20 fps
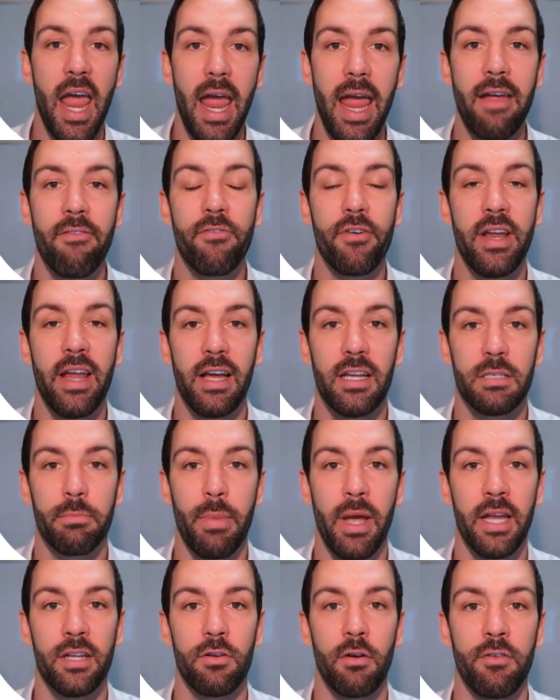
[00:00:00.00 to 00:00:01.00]
every
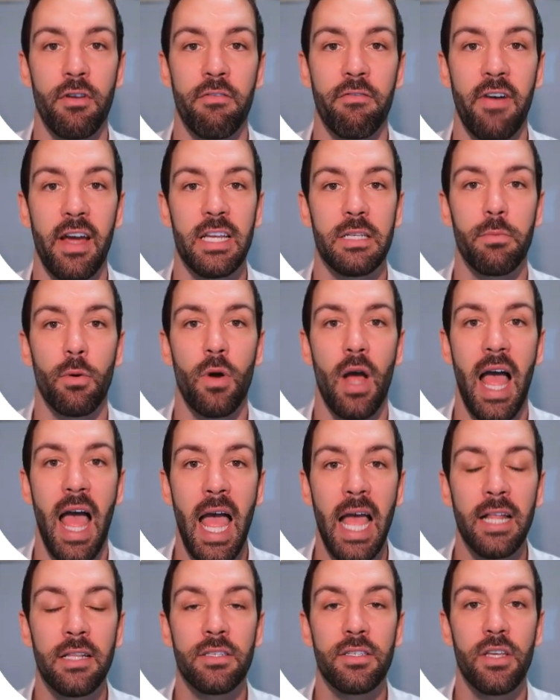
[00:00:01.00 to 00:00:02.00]
aspect of your Facebook
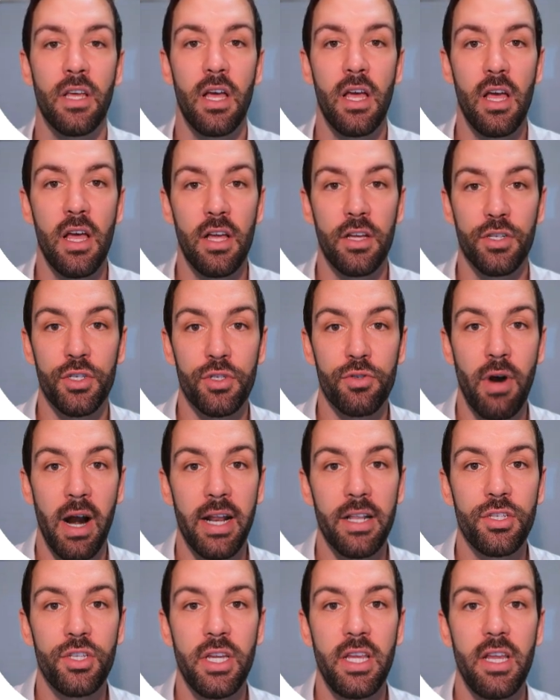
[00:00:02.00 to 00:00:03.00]
ads
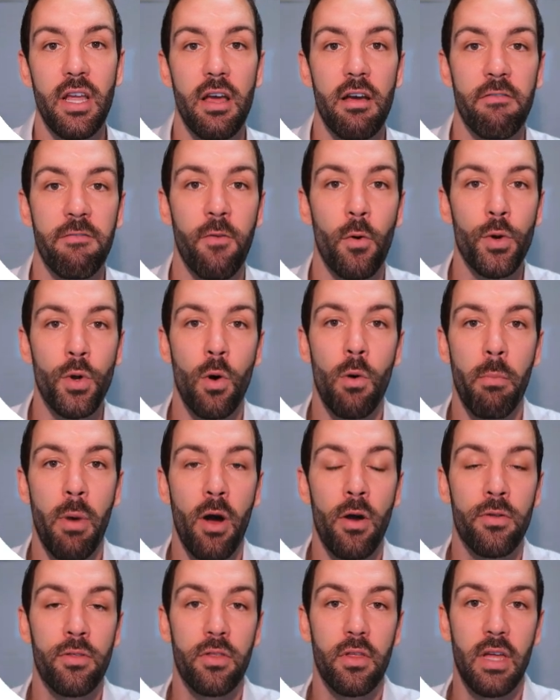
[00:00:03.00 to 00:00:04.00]
strategy for
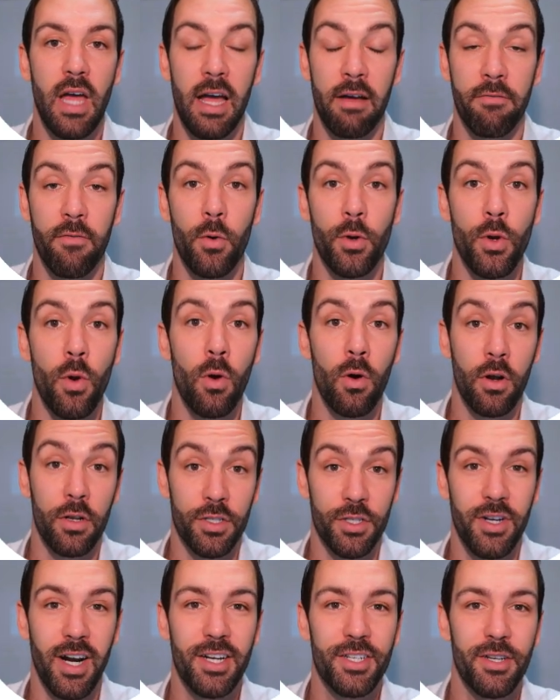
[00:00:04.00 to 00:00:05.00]
your
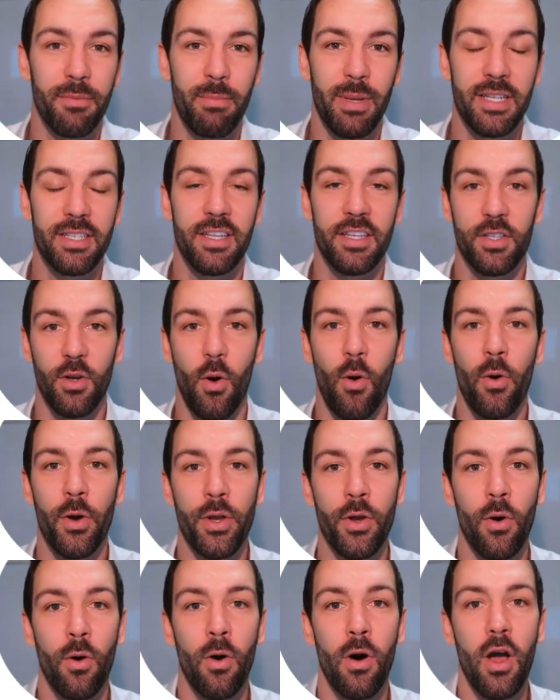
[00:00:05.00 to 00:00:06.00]
construction business or
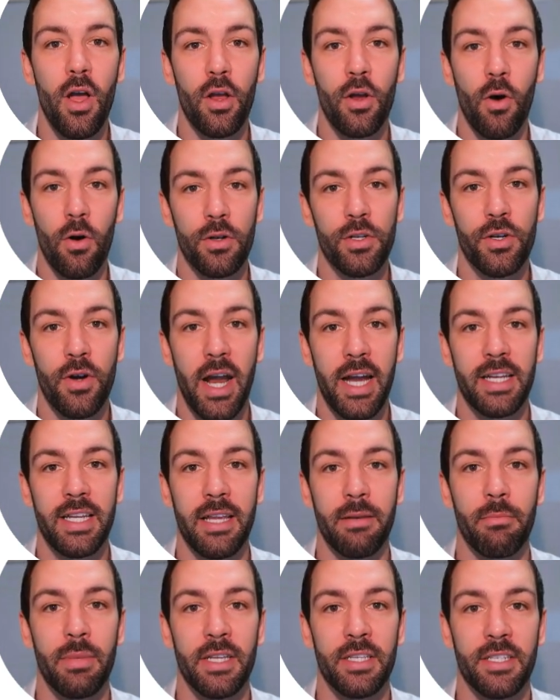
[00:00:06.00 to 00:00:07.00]
your
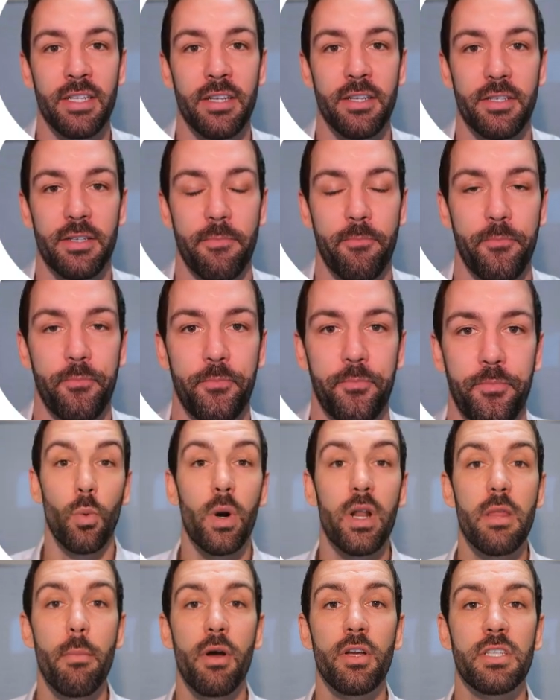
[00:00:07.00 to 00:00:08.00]
contracting business. So
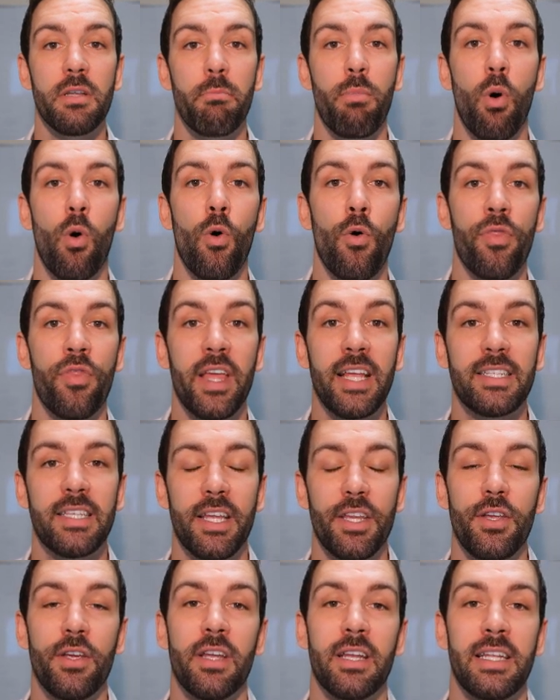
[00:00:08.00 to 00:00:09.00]
one of the most important things
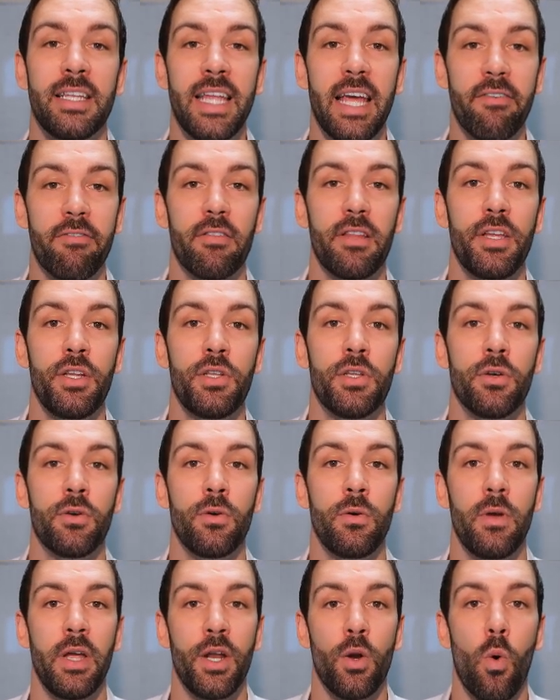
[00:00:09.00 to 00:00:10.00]
that you can definitely
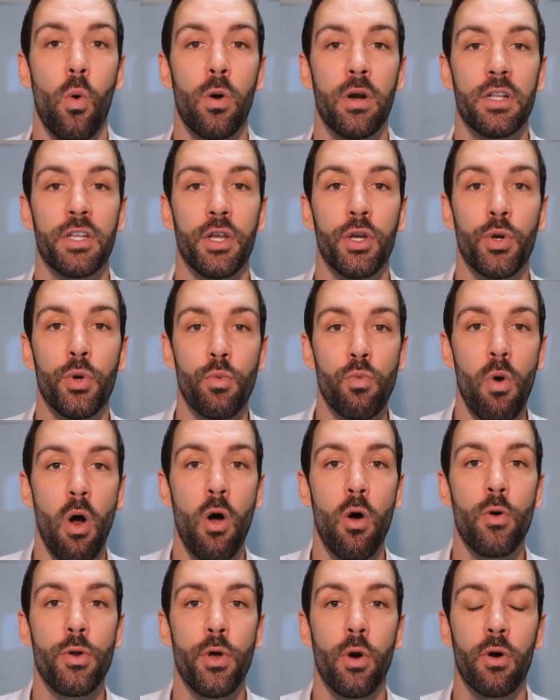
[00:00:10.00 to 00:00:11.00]
do in order to
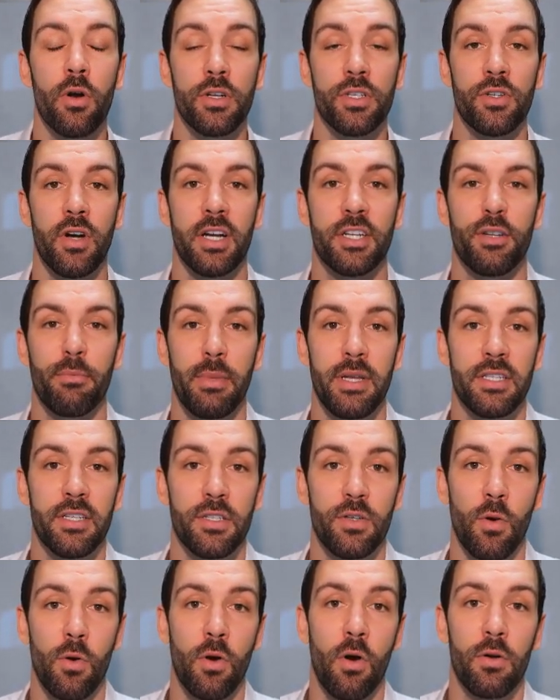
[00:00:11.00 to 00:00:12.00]
grow your construction
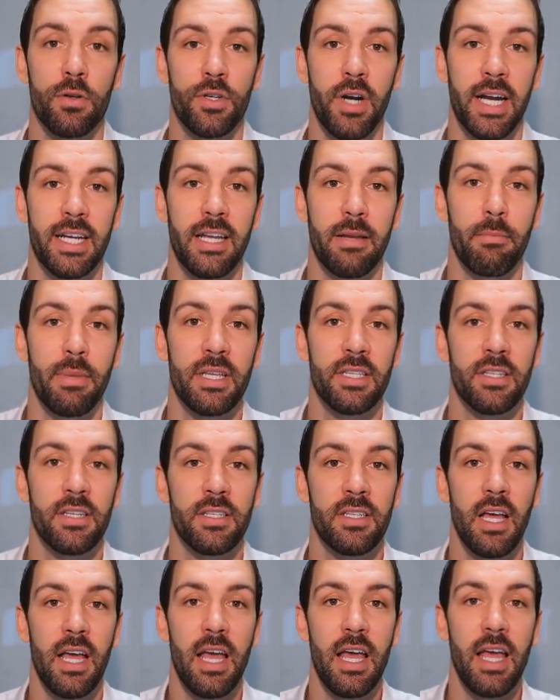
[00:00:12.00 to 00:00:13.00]
business or contracting
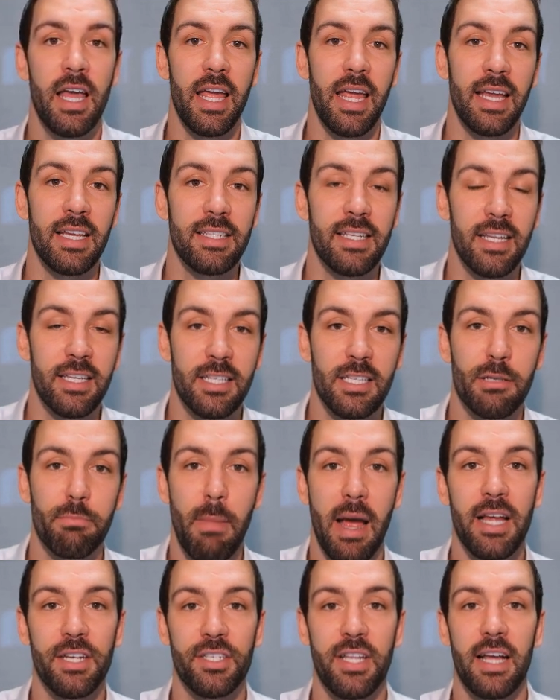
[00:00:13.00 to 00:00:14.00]
business is to
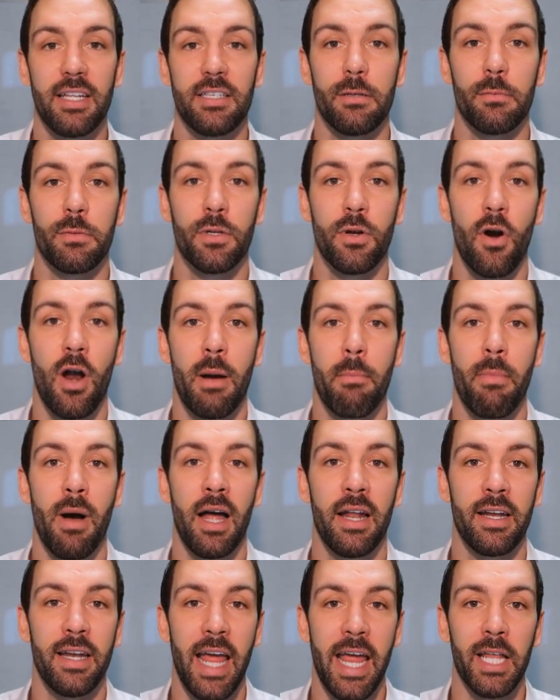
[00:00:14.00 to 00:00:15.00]
smash subscribe
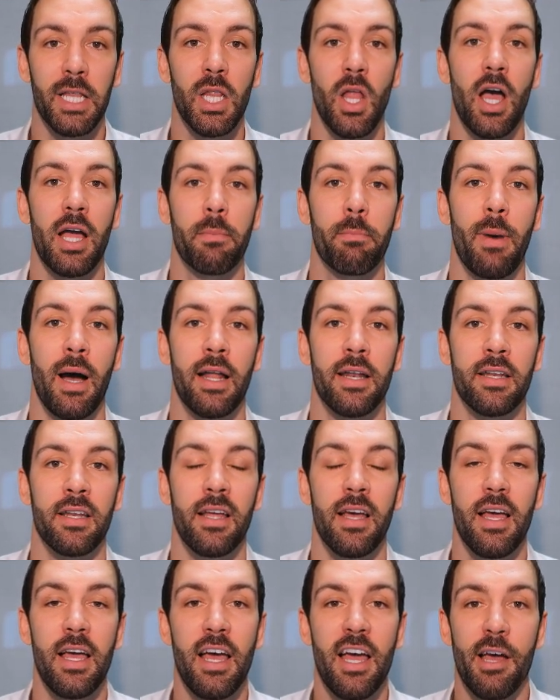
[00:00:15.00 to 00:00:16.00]
button and like
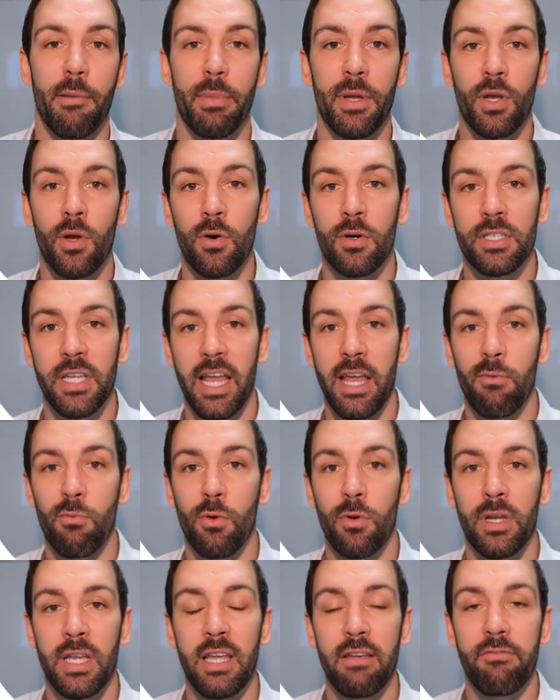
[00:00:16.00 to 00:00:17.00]
button, because it
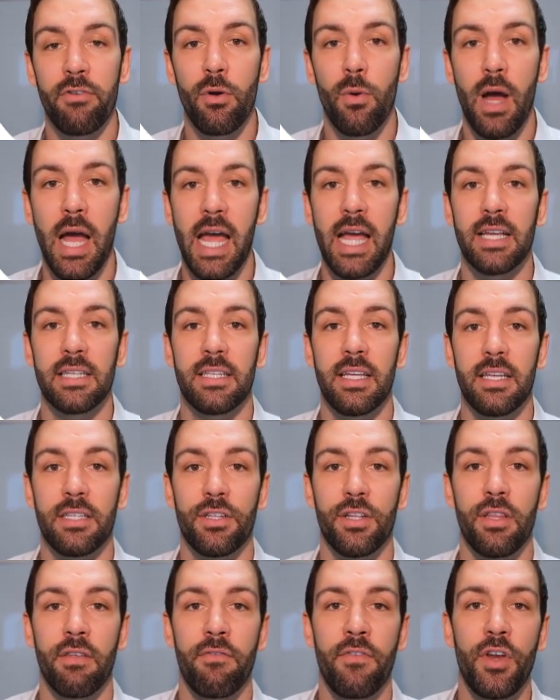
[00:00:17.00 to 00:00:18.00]
will give you
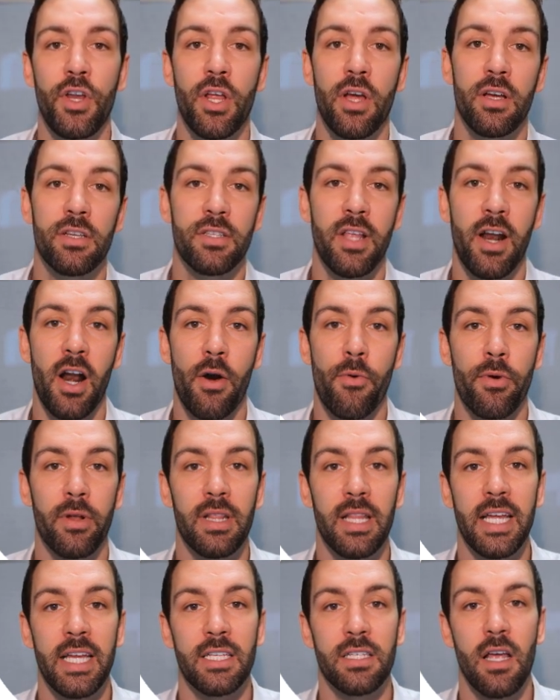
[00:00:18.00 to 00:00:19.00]
access to the videos that I
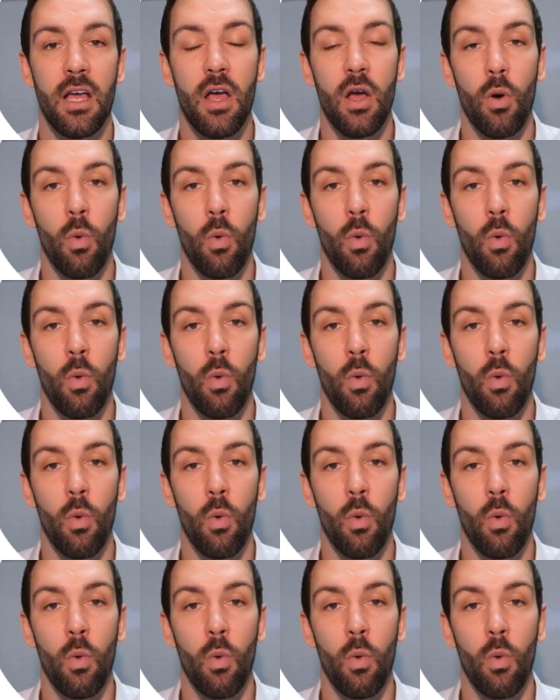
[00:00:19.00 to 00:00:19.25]
release